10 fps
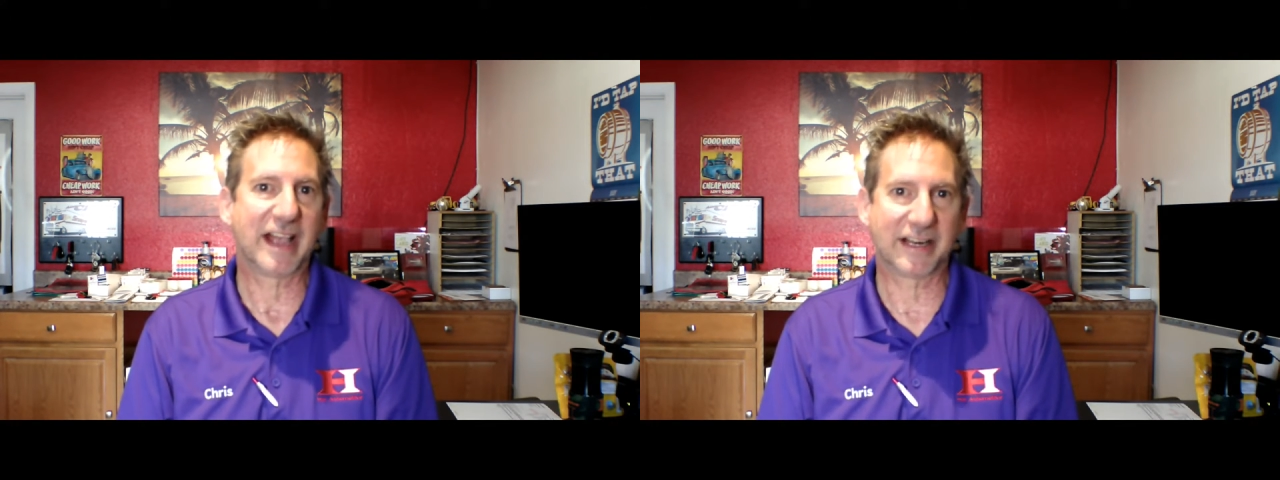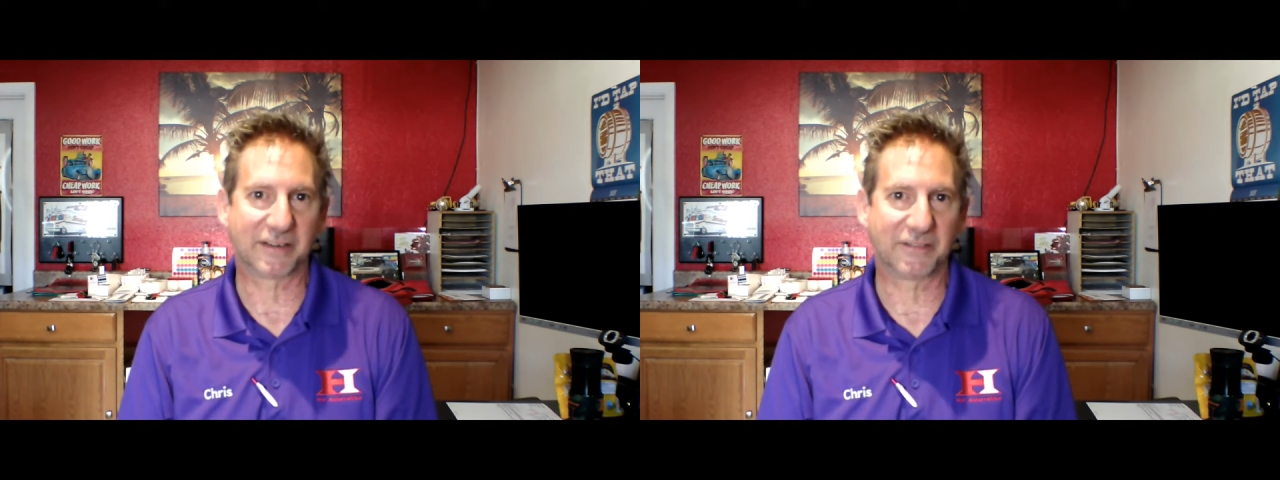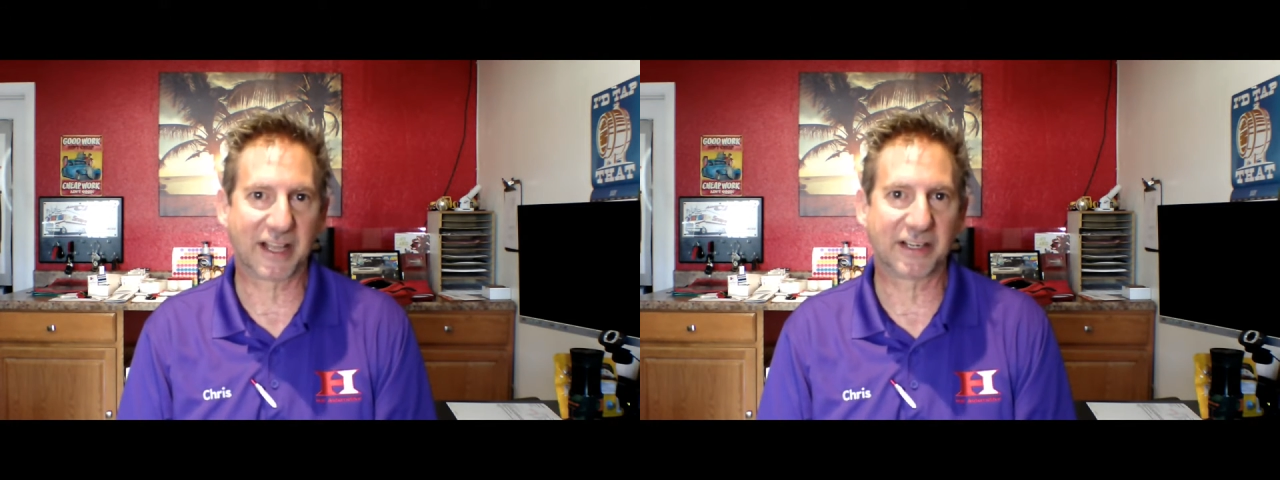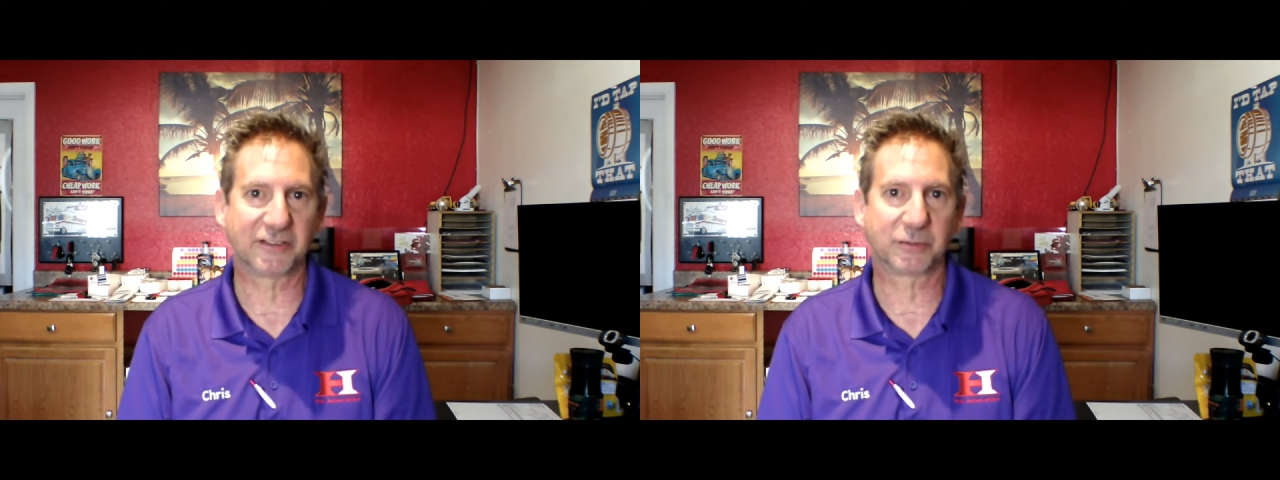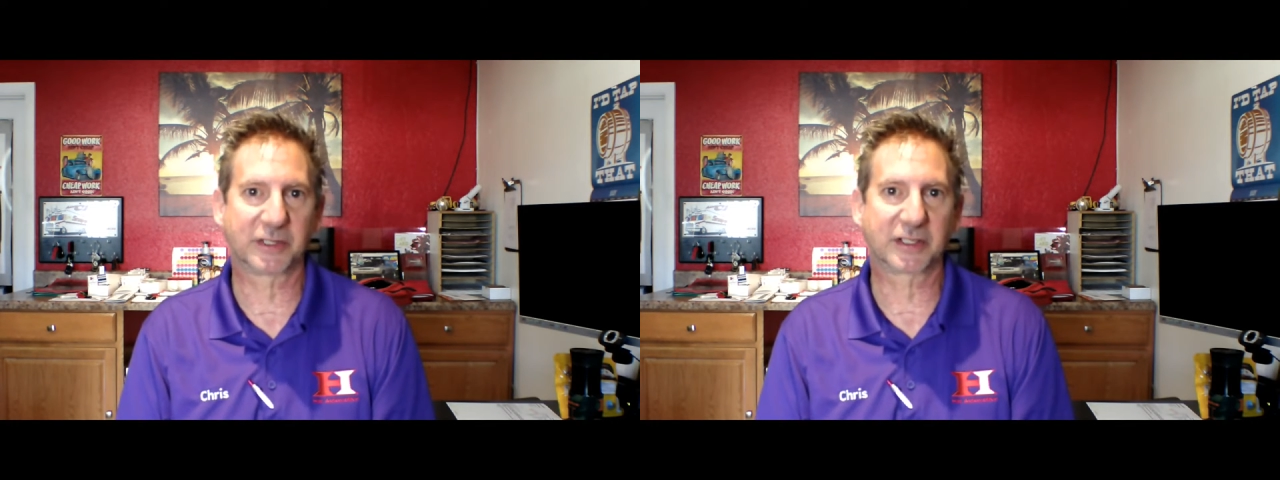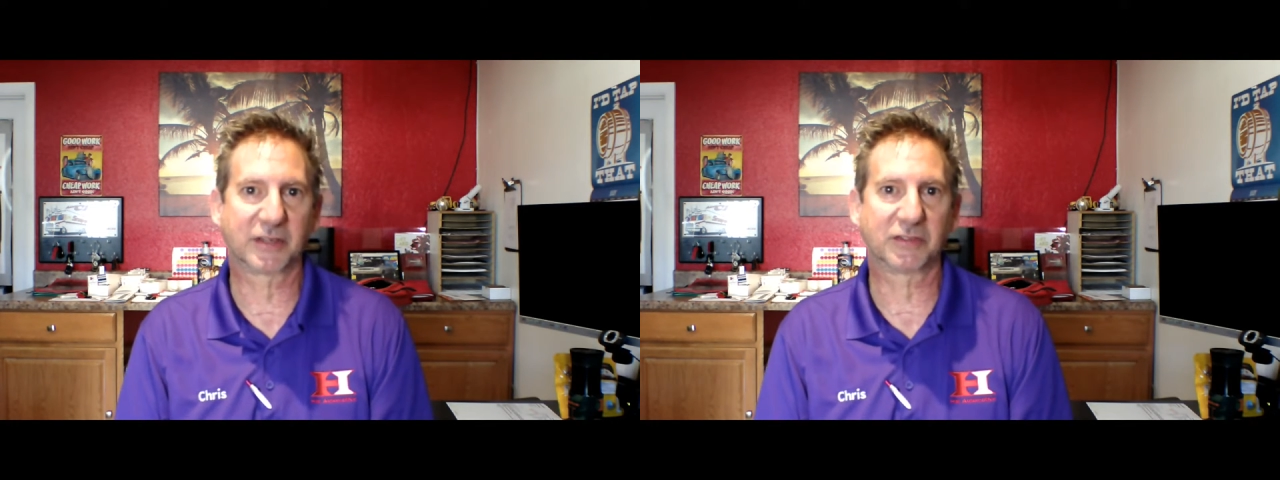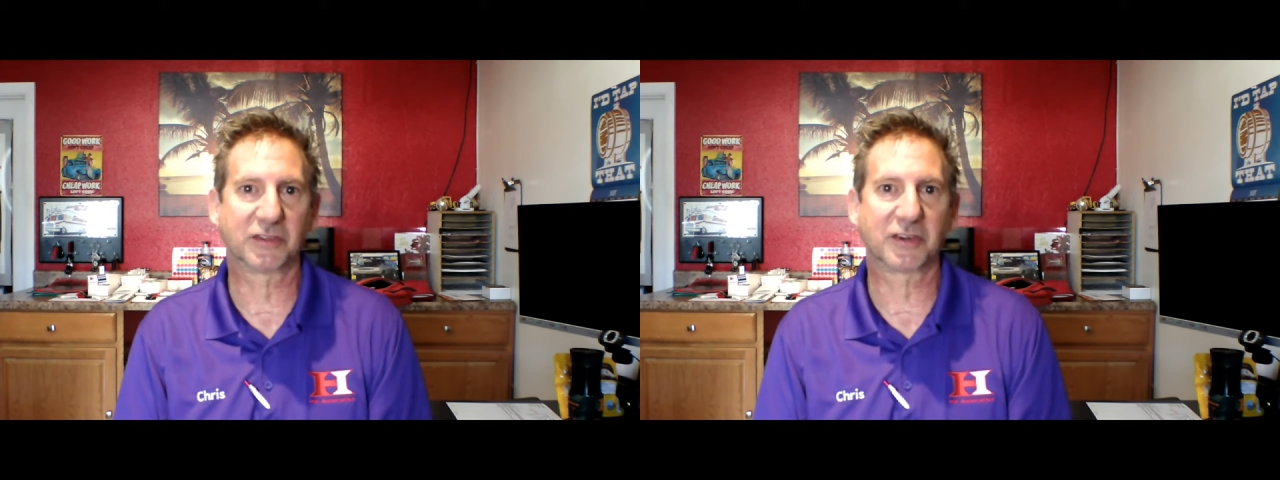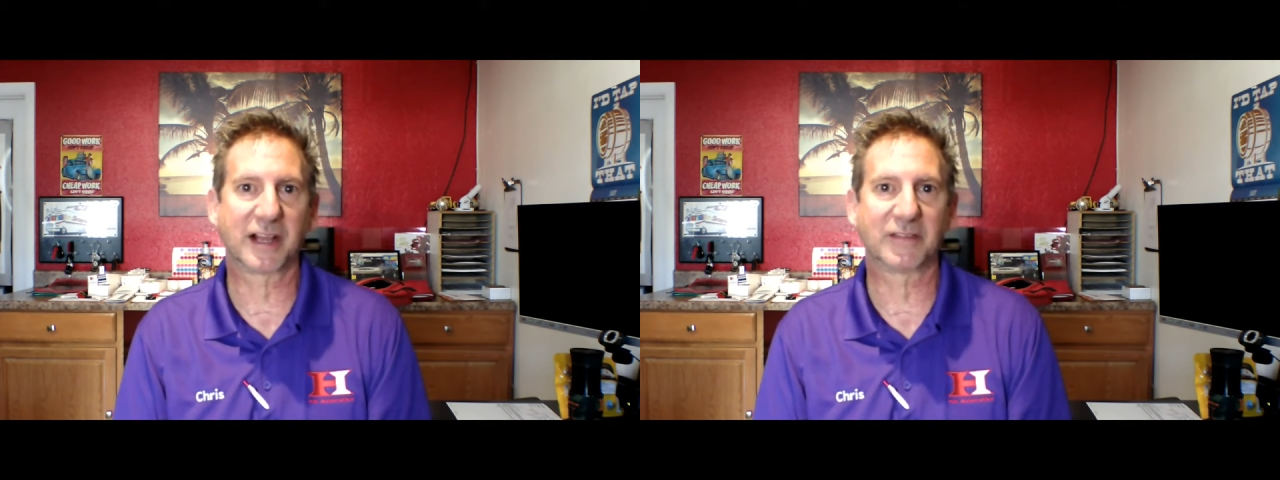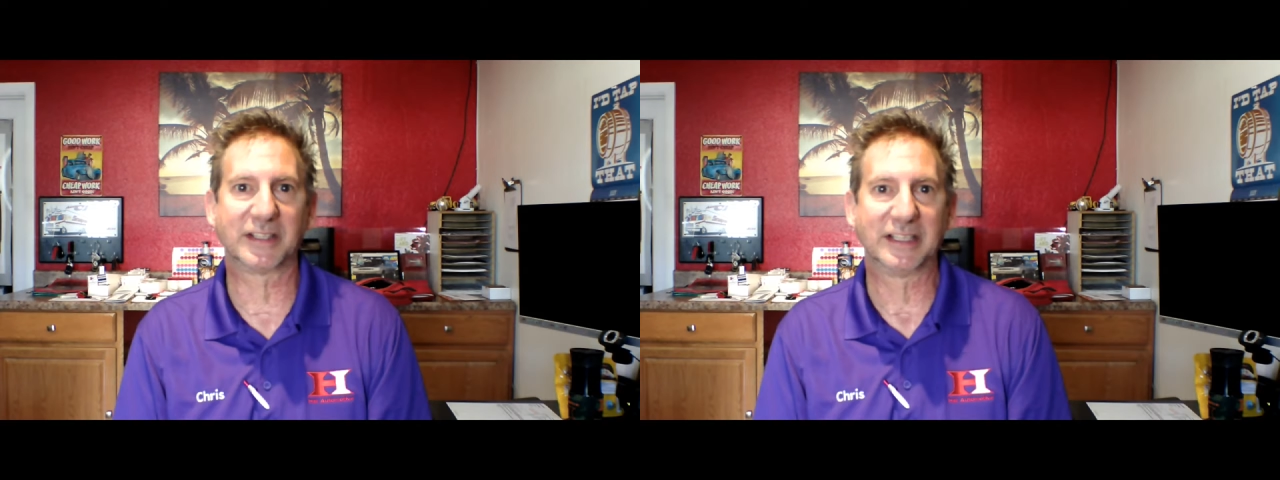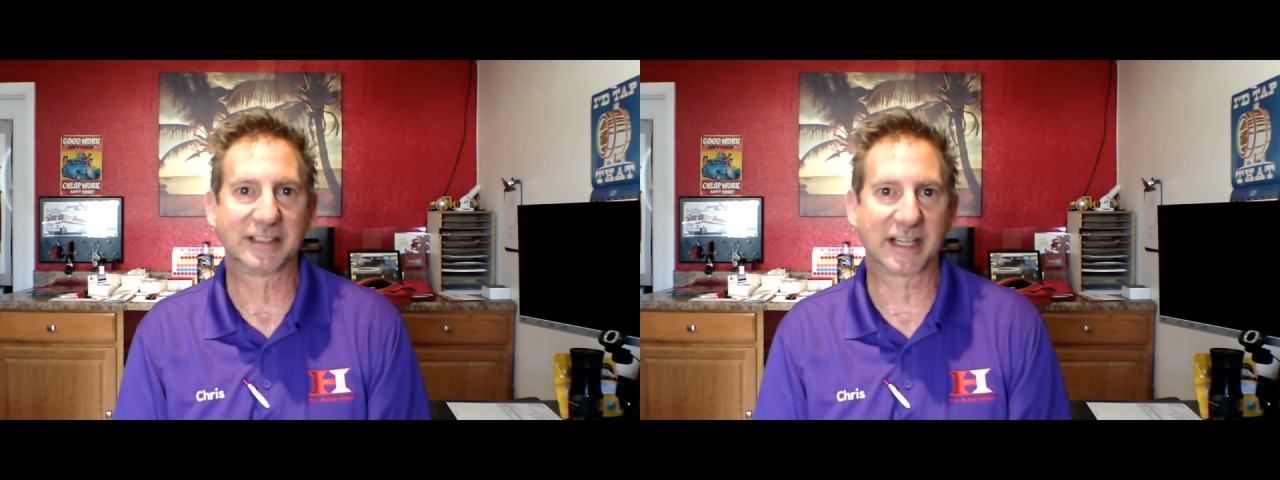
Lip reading: an advantage when it comes to driving,